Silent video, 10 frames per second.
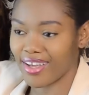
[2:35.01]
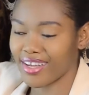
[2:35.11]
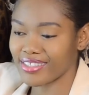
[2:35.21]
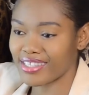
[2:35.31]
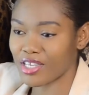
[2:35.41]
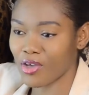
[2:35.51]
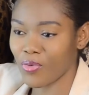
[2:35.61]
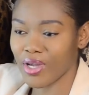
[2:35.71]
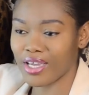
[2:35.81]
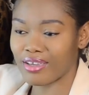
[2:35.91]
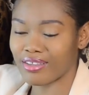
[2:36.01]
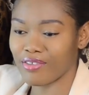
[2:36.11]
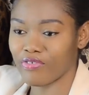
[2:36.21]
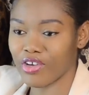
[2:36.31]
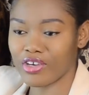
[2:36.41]
and take away
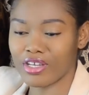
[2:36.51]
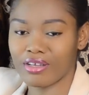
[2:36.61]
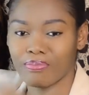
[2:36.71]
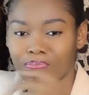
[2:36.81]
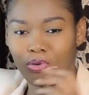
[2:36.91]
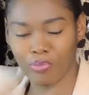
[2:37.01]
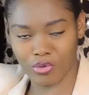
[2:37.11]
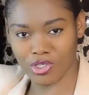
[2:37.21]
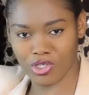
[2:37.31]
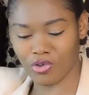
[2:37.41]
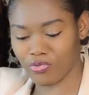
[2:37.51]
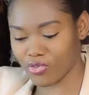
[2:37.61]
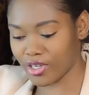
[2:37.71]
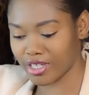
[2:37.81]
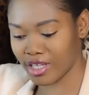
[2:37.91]
the very purpose of
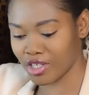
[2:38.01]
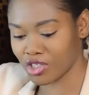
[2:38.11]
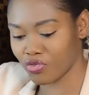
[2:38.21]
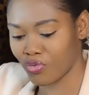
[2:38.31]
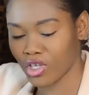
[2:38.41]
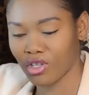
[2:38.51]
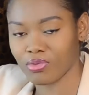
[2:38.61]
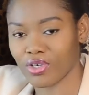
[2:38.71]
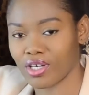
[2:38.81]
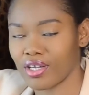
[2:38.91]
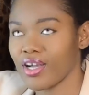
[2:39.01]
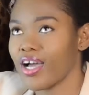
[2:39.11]
your intention of walking up to her.